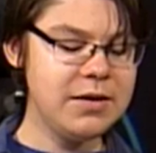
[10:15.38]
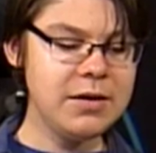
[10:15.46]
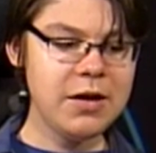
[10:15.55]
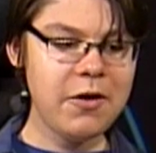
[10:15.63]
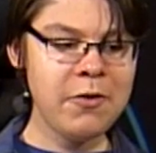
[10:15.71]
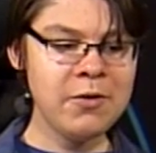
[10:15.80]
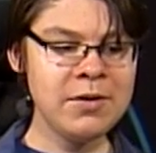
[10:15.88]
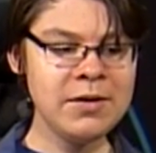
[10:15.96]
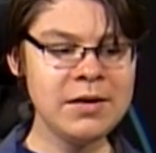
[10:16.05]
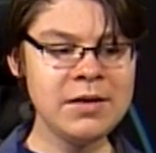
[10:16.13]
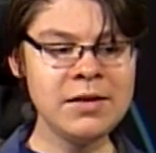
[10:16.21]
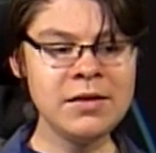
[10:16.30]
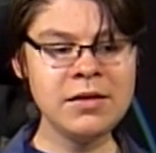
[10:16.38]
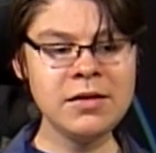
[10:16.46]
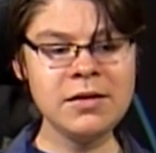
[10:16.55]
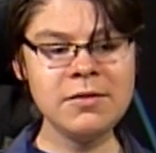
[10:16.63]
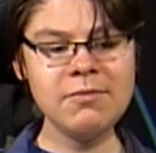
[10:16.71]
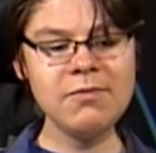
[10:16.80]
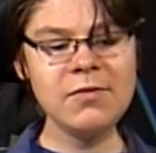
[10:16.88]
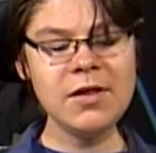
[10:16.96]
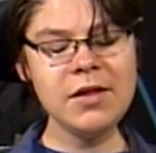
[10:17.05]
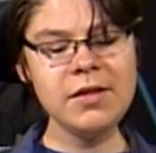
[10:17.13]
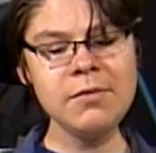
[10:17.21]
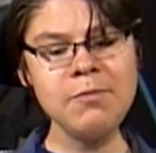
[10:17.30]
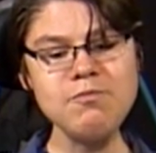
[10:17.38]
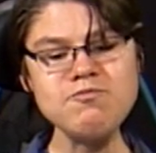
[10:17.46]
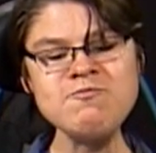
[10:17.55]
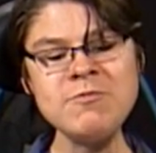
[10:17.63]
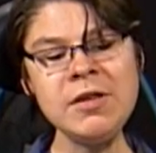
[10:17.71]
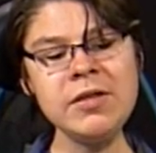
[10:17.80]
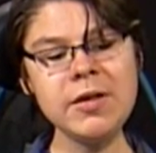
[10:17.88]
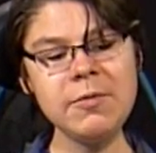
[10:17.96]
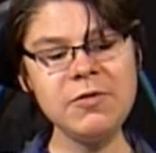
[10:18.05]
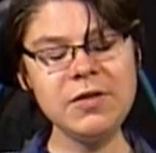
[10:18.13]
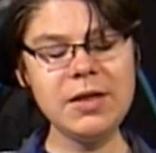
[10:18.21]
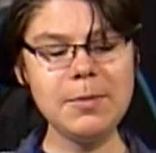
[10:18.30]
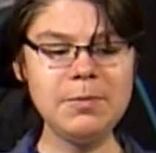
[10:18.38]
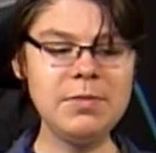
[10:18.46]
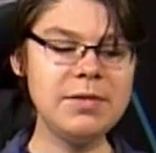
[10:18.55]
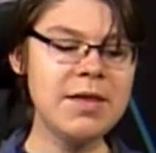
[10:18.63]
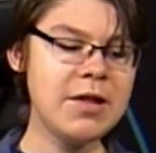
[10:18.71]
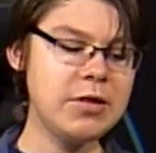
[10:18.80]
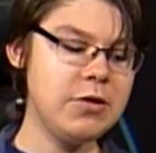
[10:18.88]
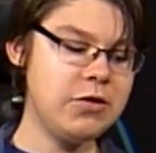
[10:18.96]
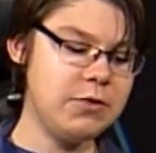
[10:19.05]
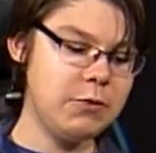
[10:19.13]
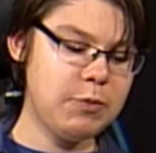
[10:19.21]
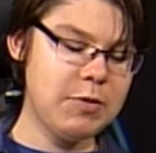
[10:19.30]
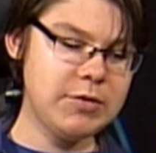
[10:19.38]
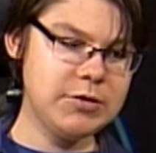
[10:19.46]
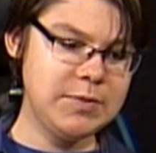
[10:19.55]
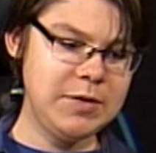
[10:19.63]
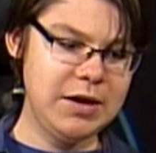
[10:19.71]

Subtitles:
you know, there's an assumption that Lex Luthor will probably be